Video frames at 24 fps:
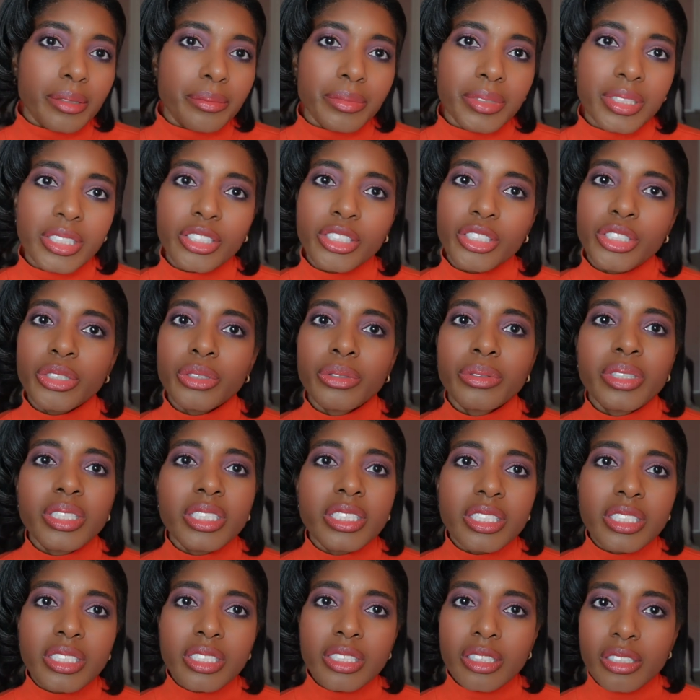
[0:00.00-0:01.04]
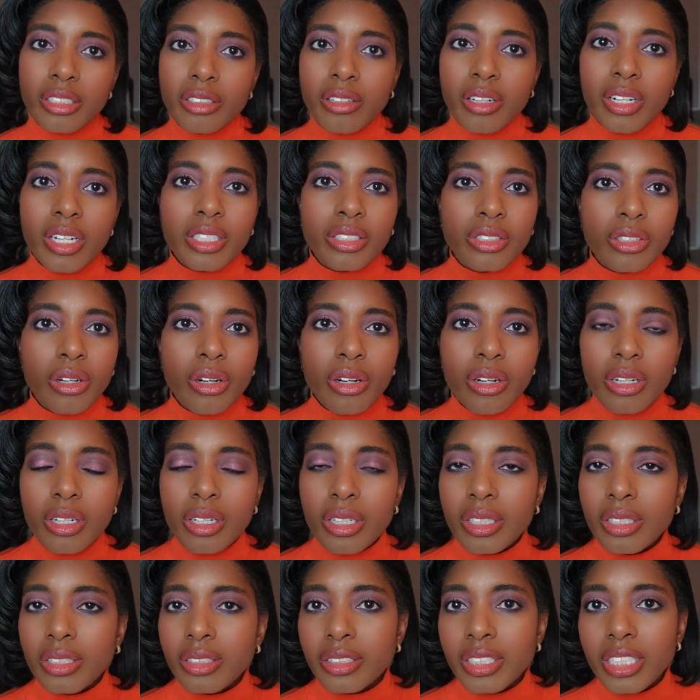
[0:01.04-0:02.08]
issue. This is across
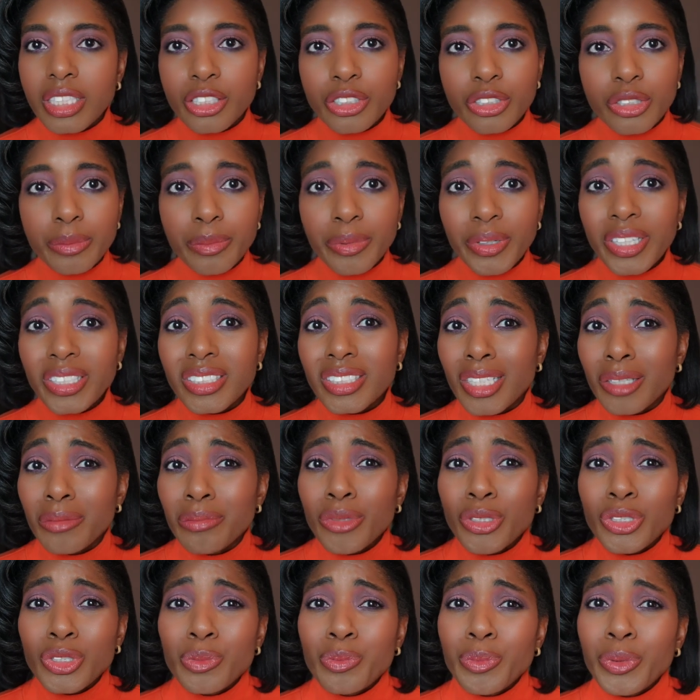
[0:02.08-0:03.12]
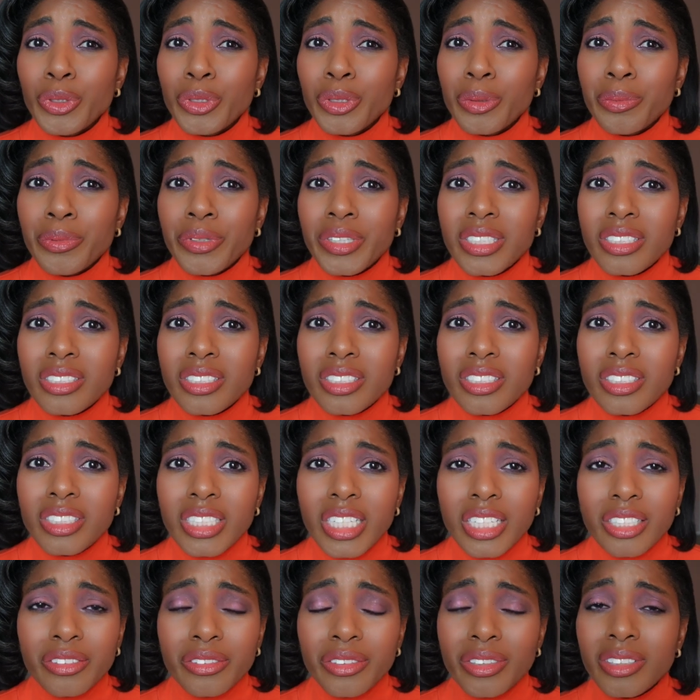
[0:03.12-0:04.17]
all luxury brands and most beauty brands in
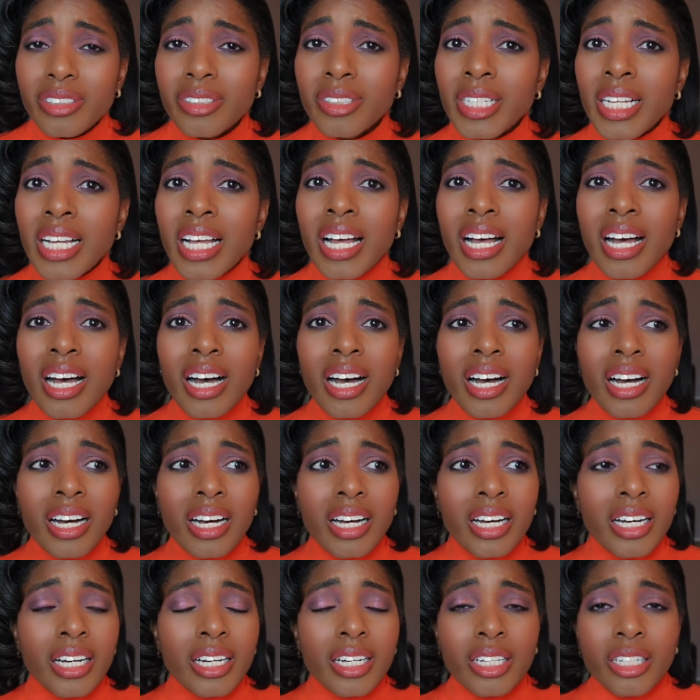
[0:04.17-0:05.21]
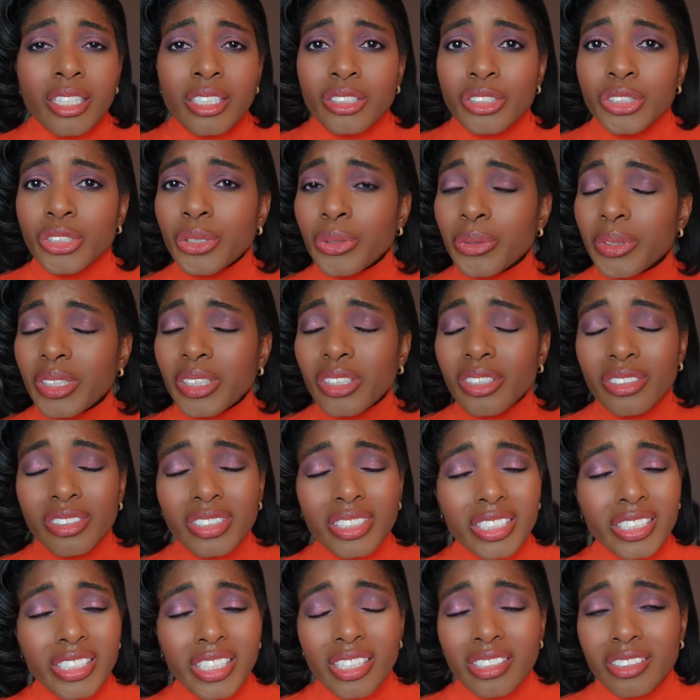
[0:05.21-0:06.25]
general. Doing
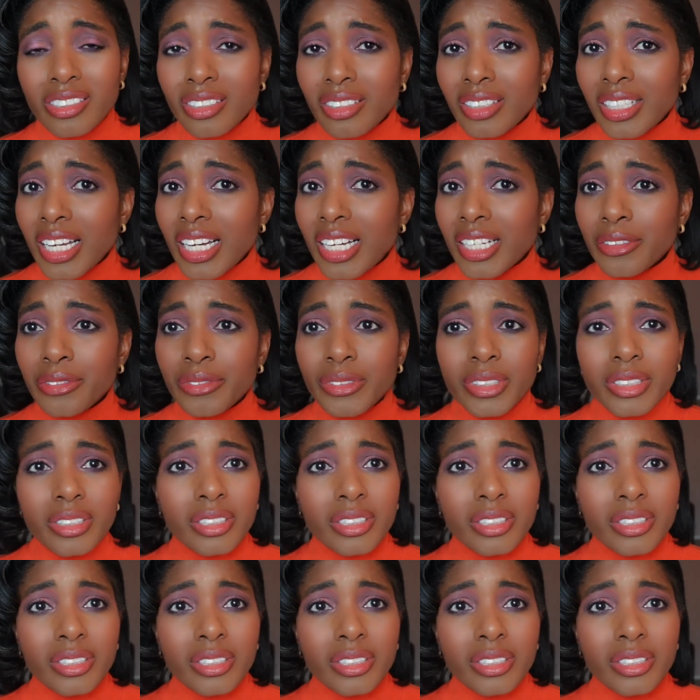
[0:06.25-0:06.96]
30 shades or less,